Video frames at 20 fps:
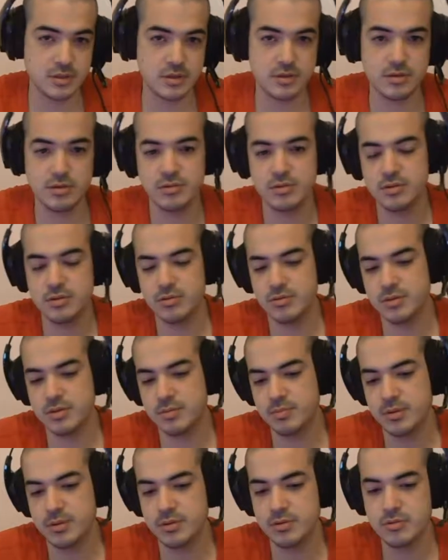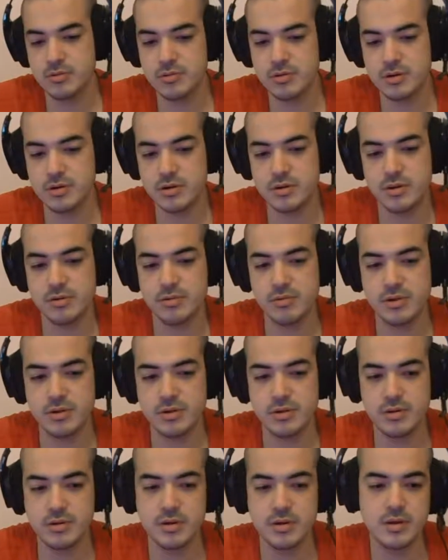And you can do that by node locking, right?
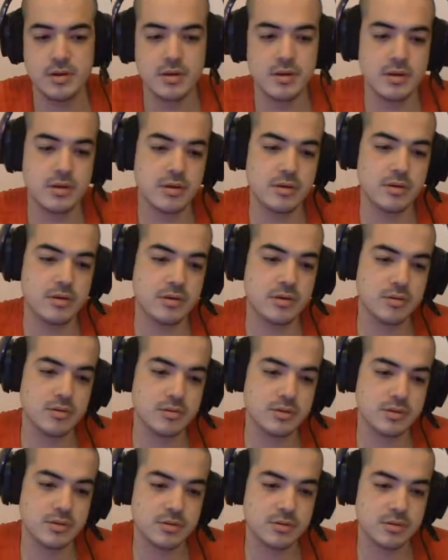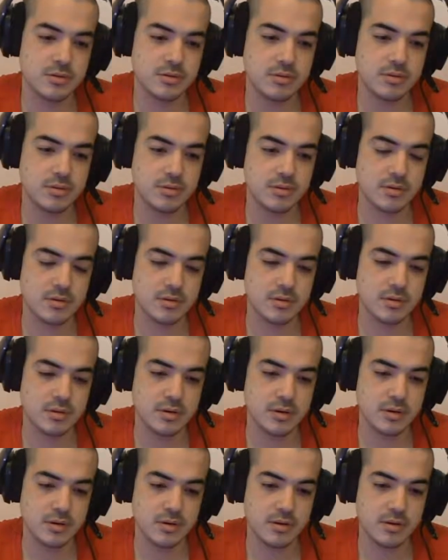You can also like